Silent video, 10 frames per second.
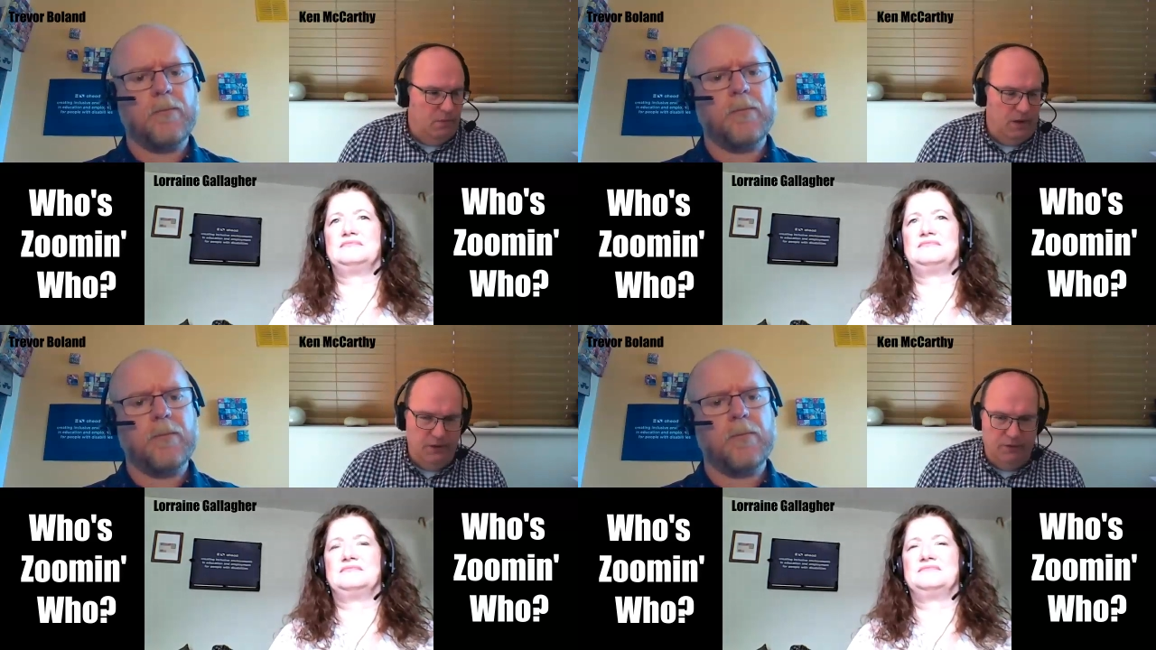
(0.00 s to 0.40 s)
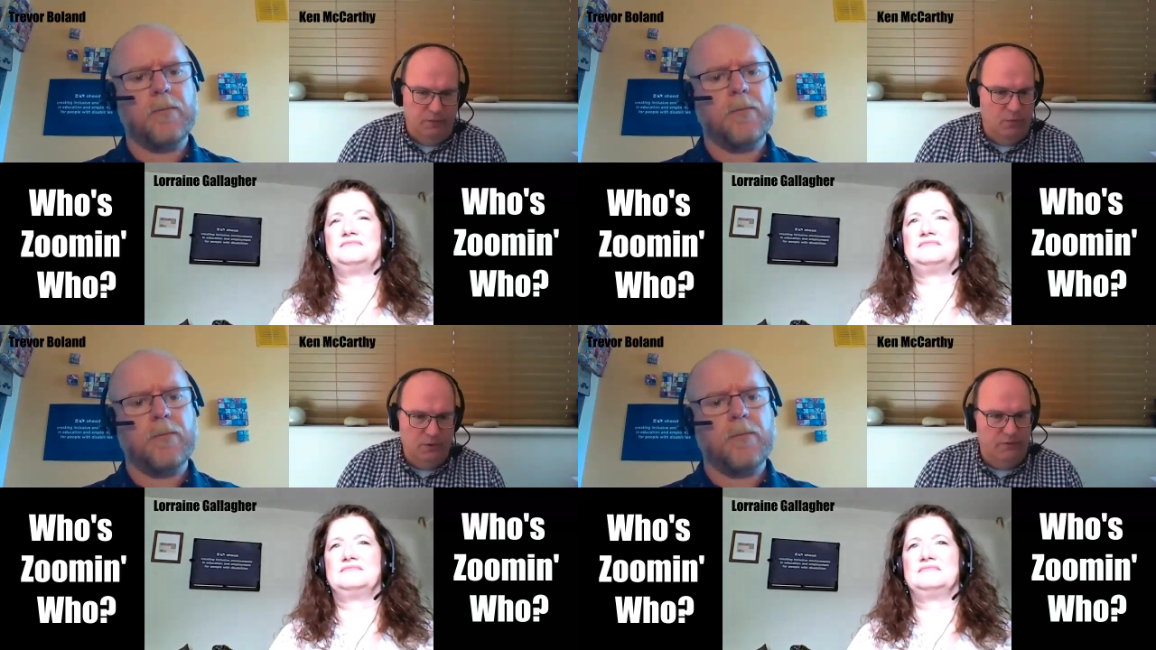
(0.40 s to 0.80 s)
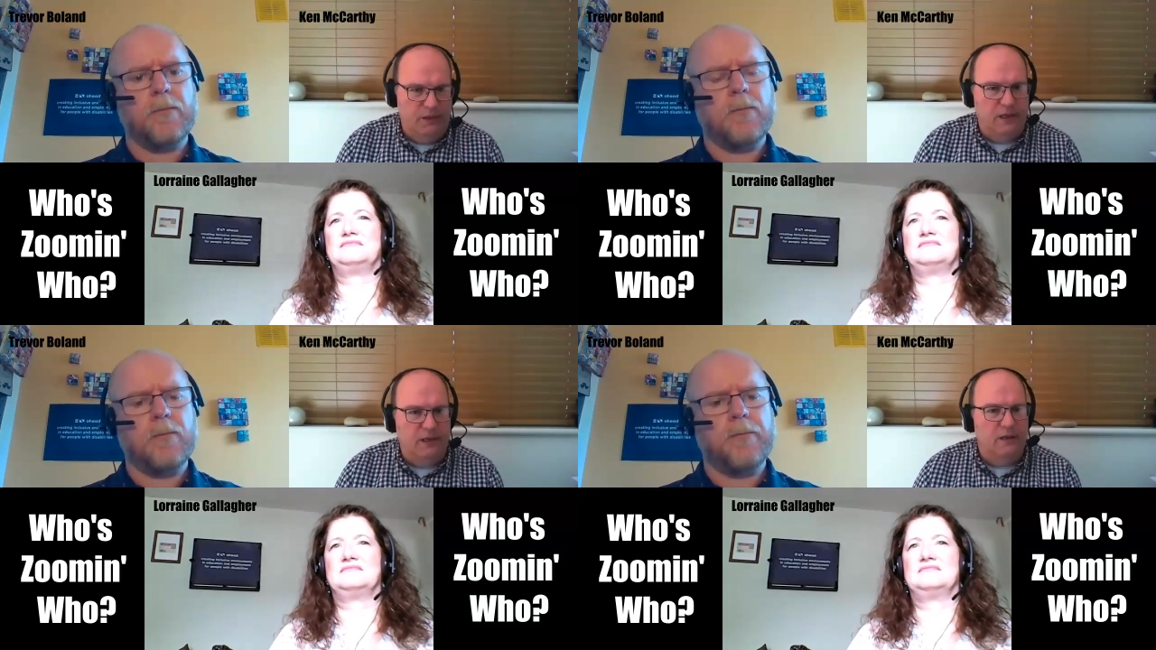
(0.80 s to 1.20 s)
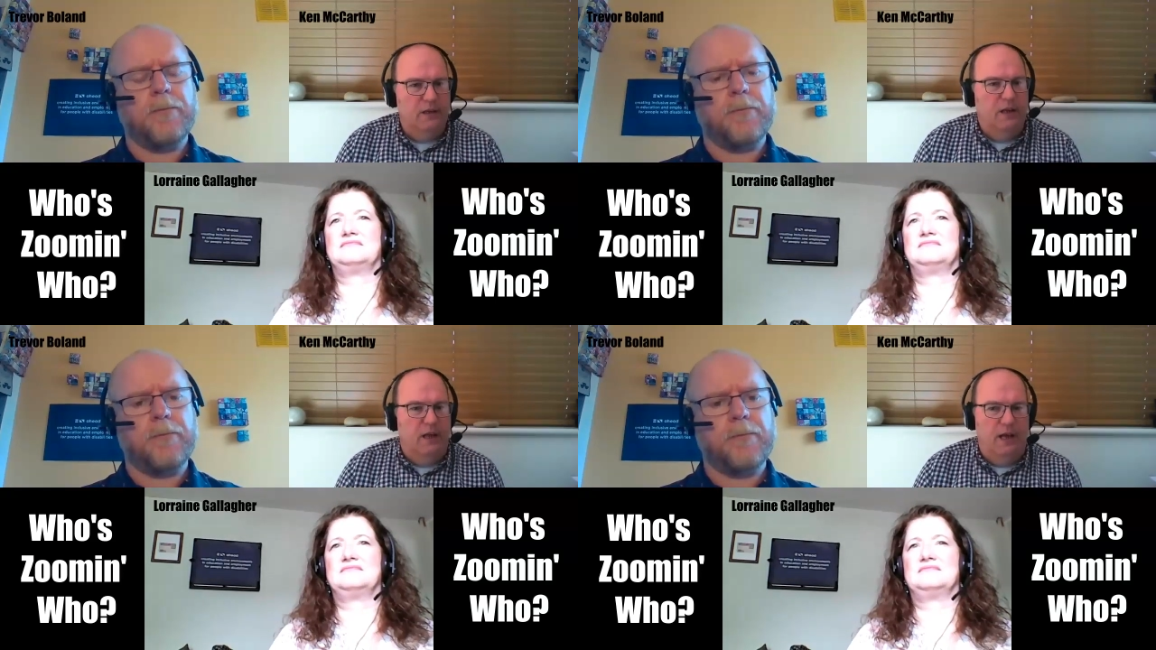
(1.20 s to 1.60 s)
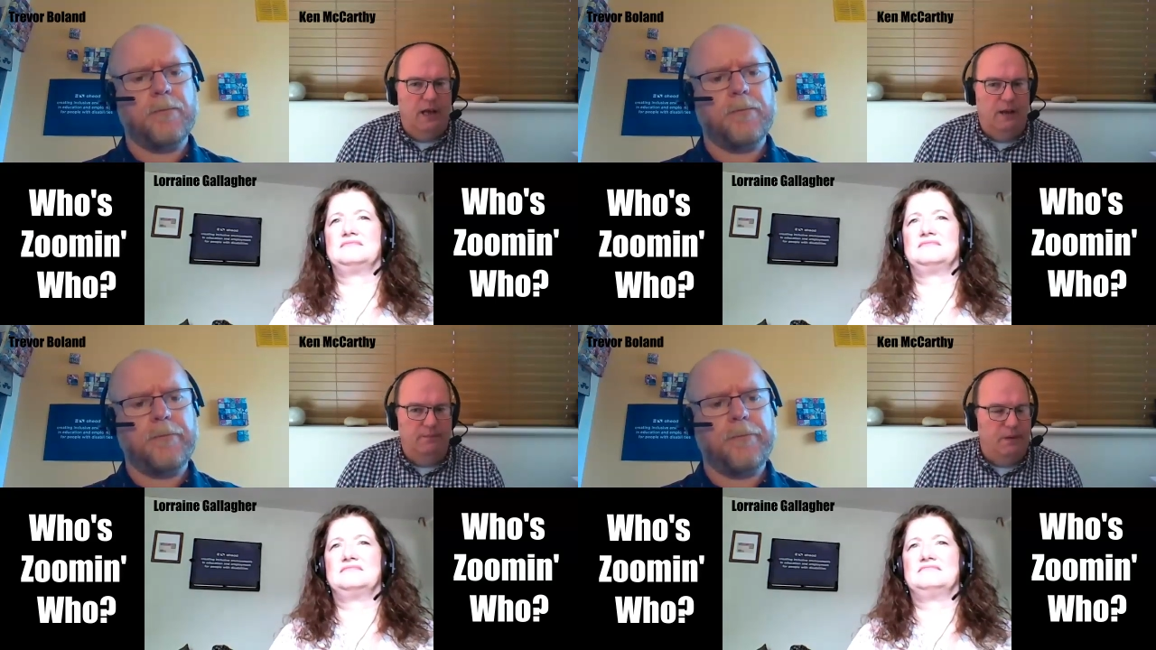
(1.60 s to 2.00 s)
Speaker 1: either or both of you think
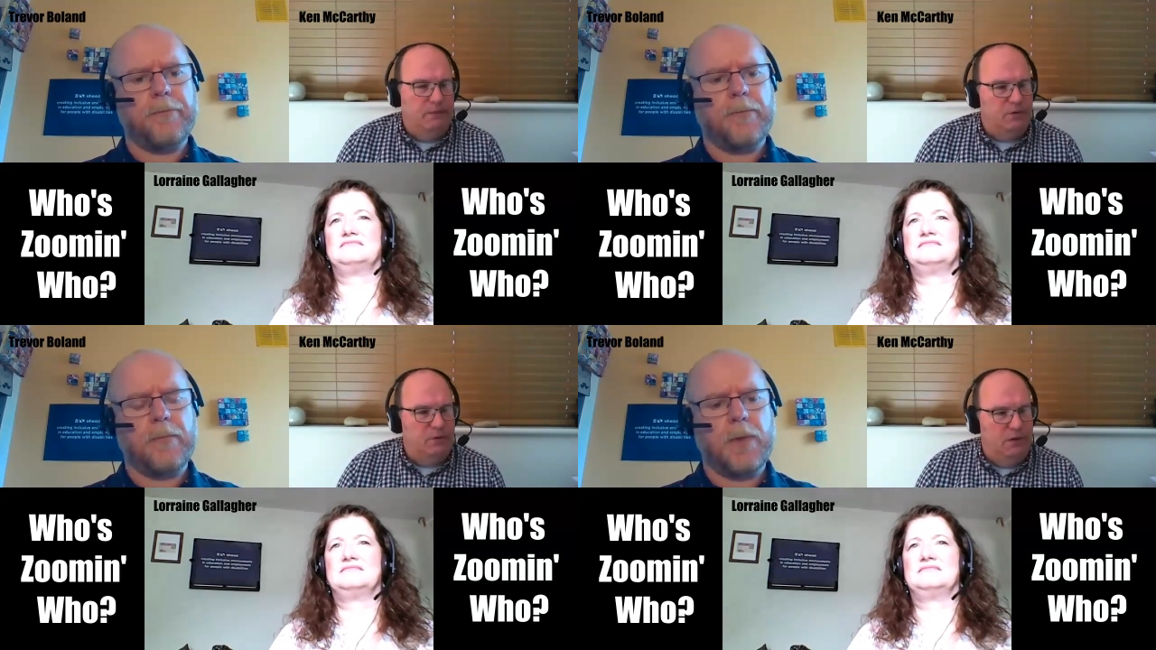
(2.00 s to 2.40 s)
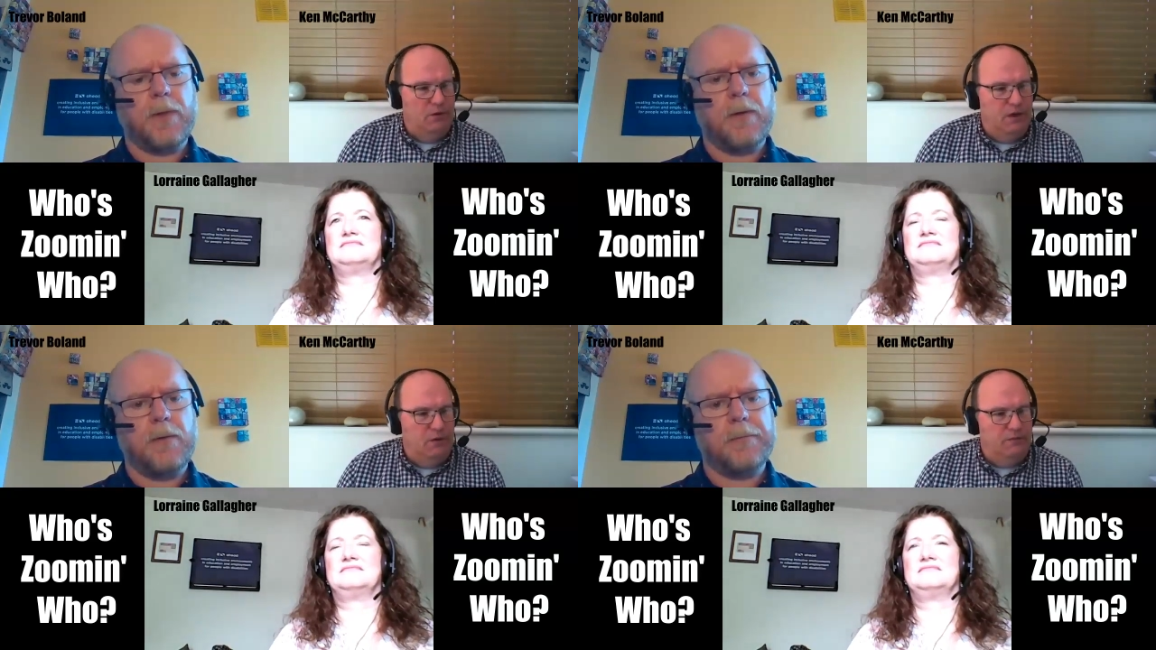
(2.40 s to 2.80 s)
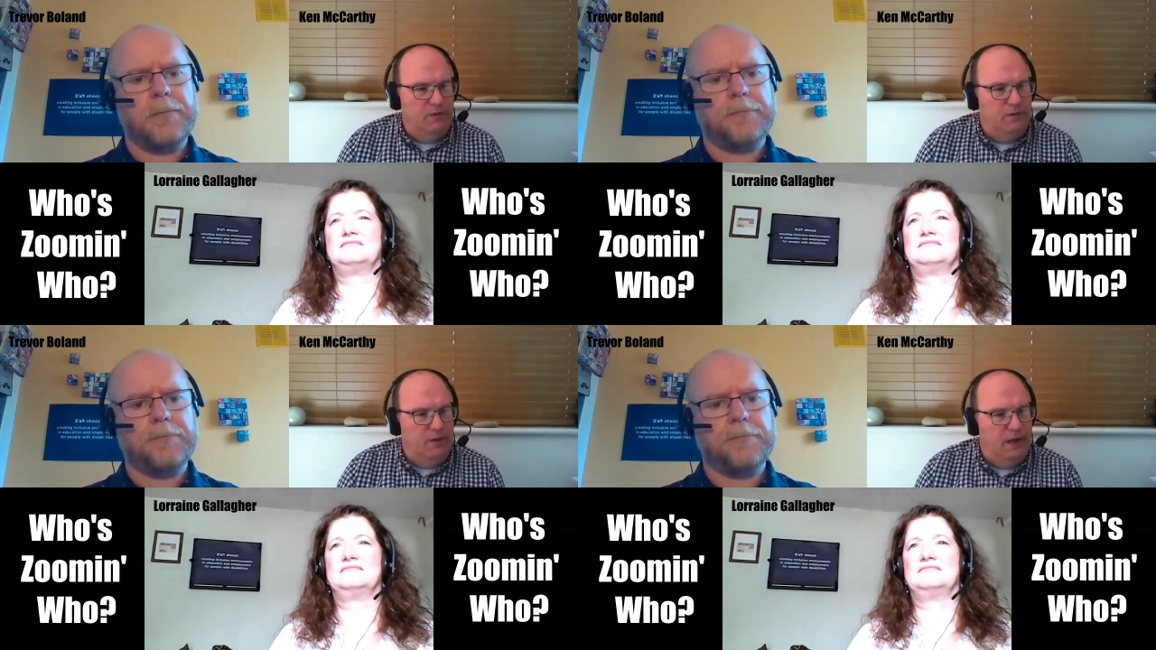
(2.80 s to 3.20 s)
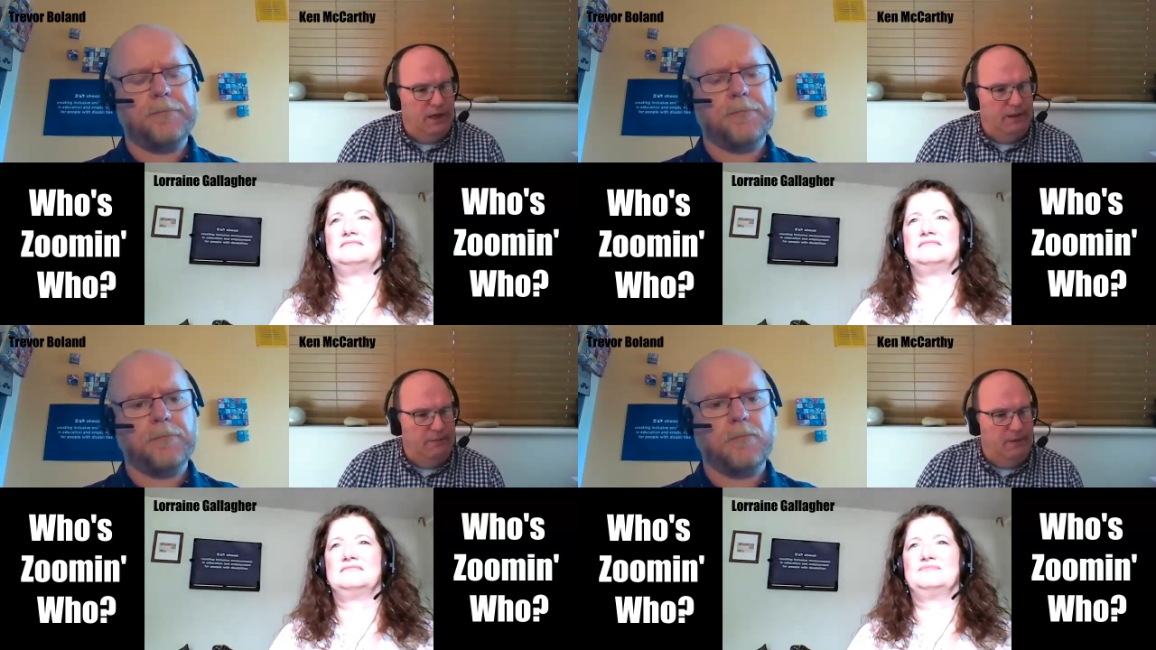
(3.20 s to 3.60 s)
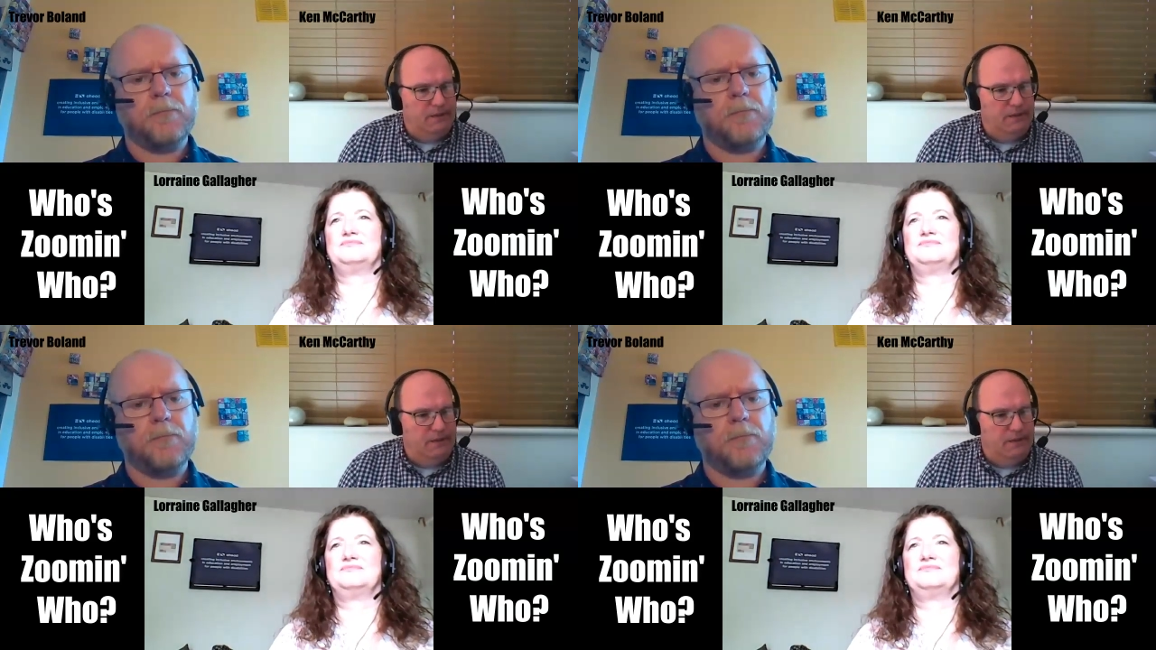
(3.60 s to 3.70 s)
um, people should be looking out for um,